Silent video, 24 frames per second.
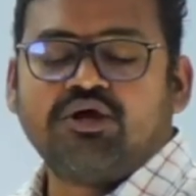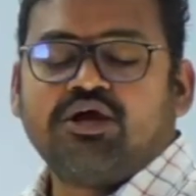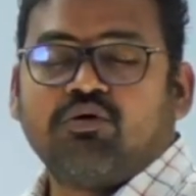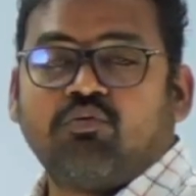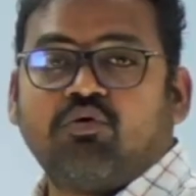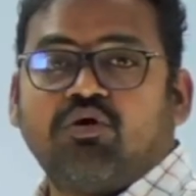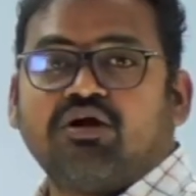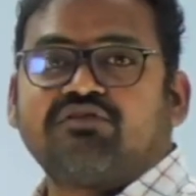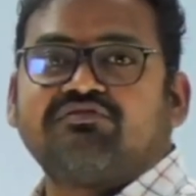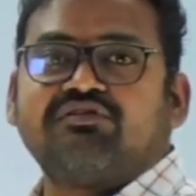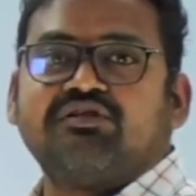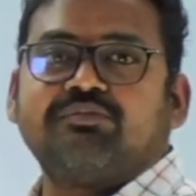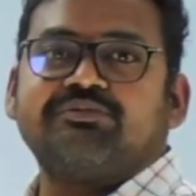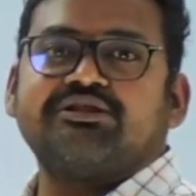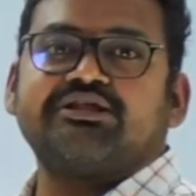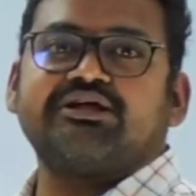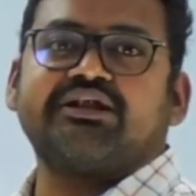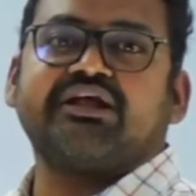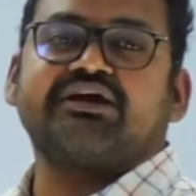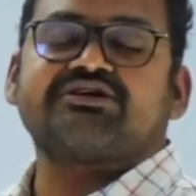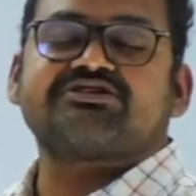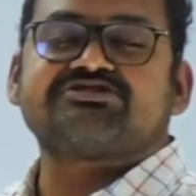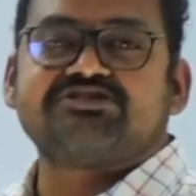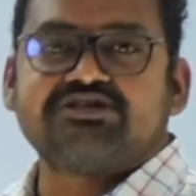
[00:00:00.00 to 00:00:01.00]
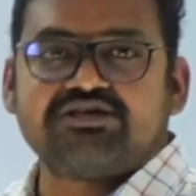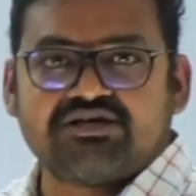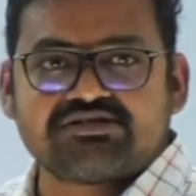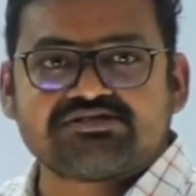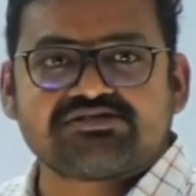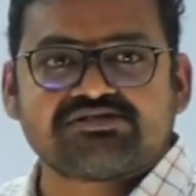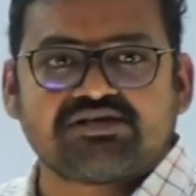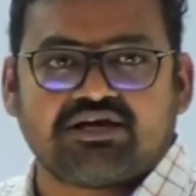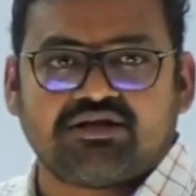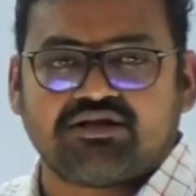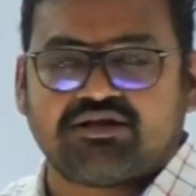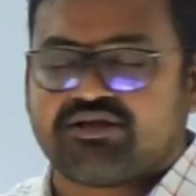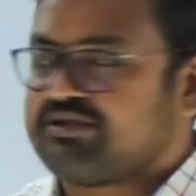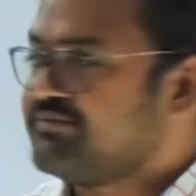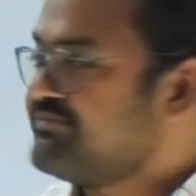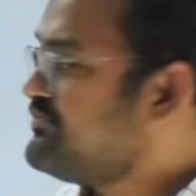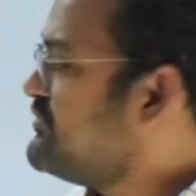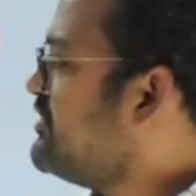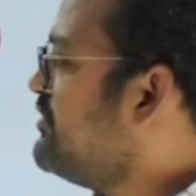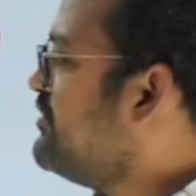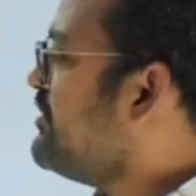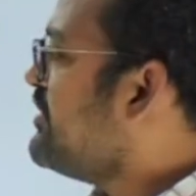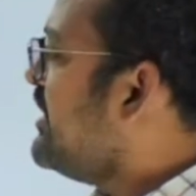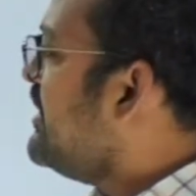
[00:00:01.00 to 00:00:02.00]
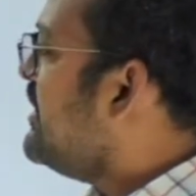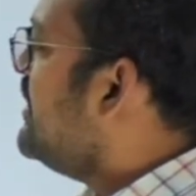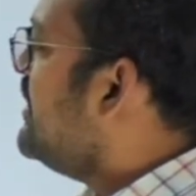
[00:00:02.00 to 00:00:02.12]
What will be the next year's salary? Okay.